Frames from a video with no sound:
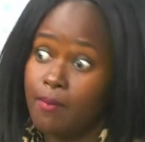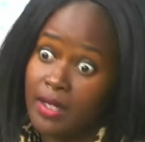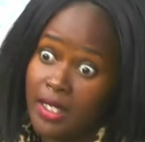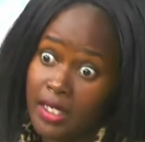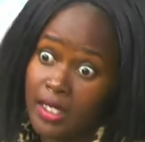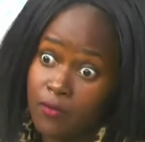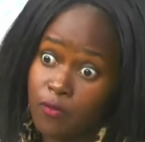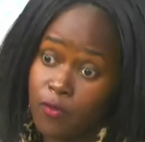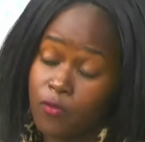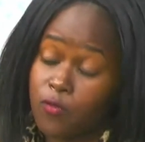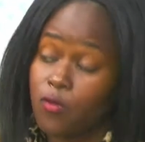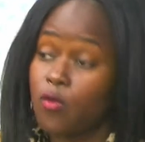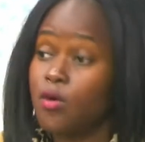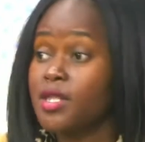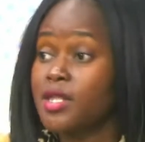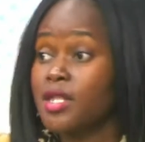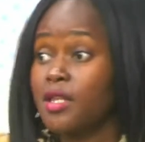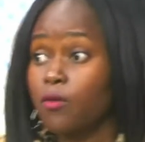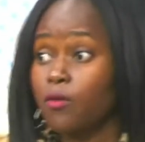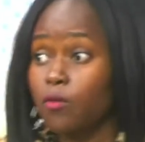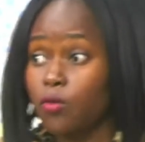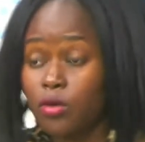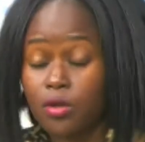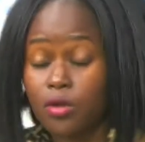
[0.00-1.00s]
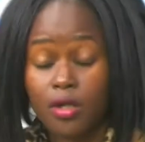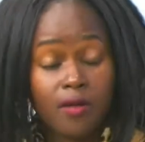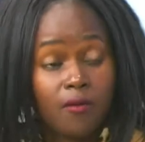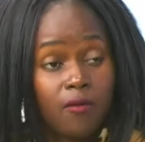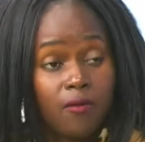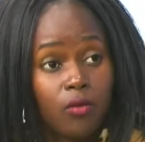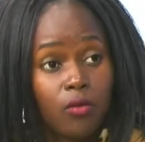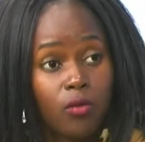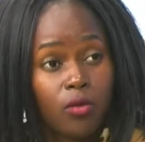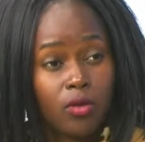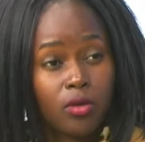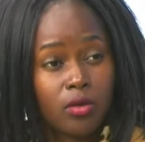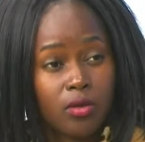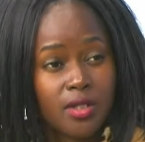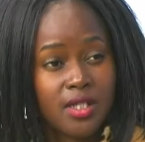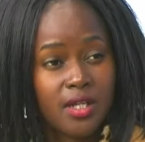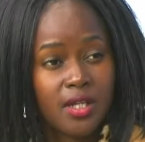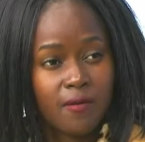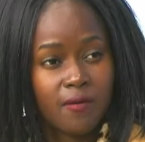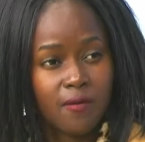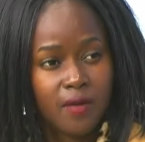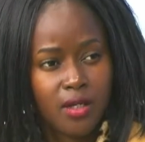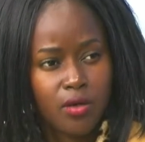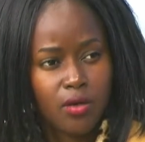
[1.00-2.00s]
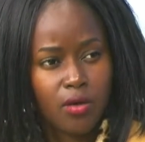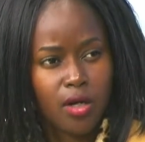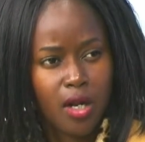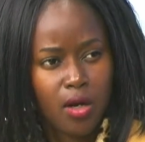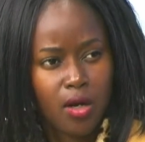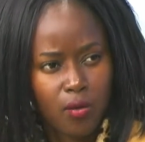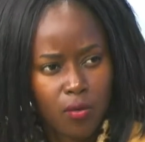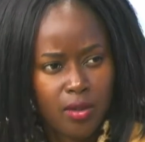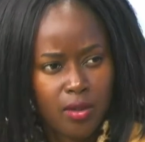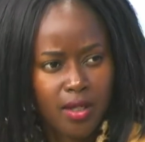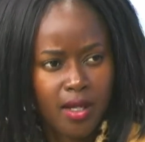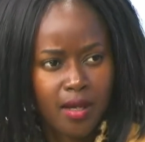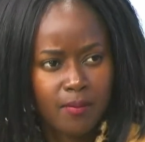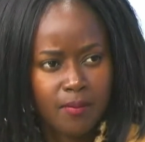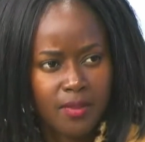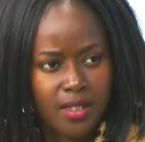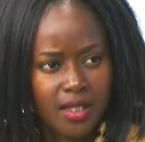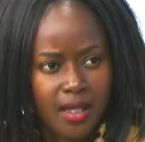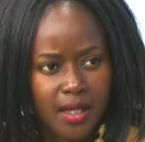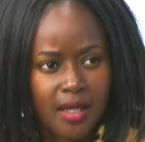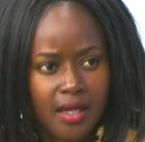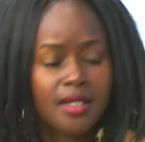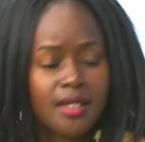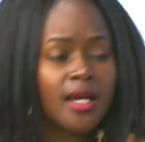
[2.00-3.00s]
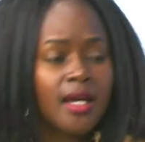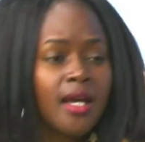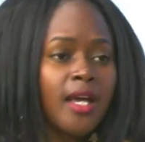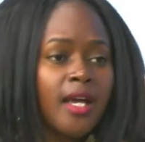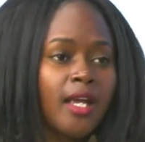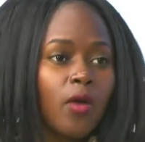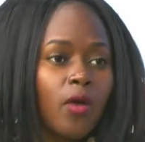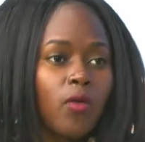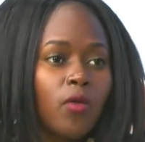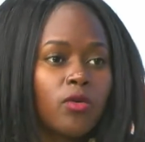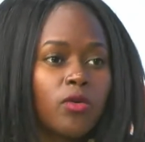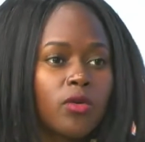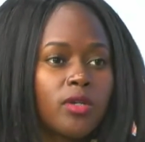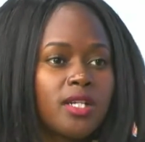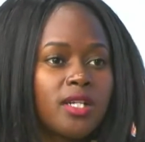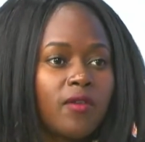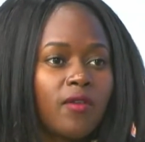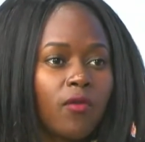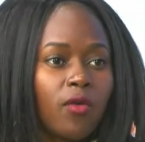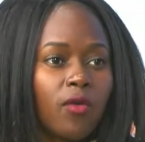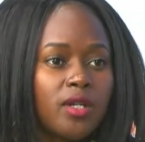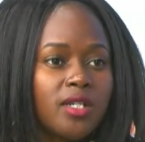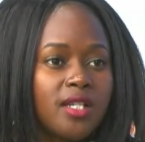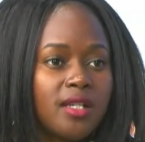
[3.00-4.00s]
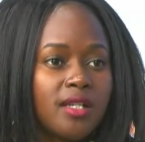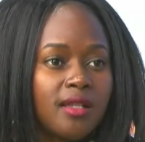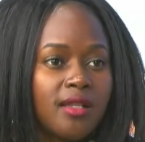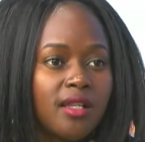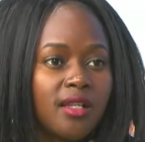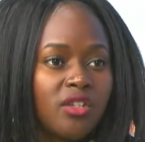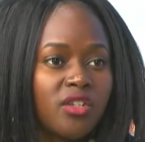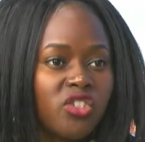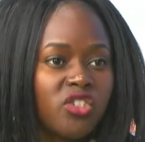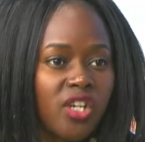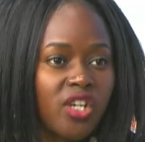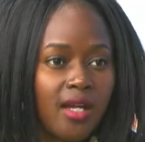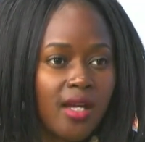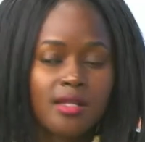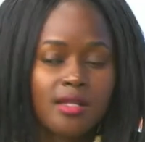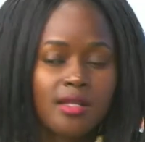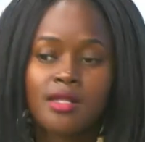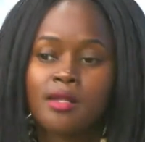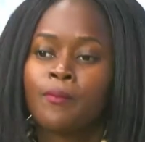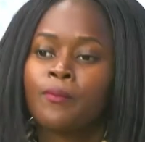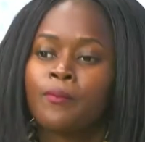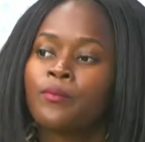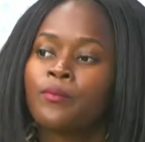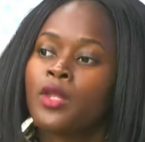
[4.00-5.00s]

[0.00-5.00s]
I believe, of course, he would, if he would not have vied on an ODM ticket, he could not have gotten the chance.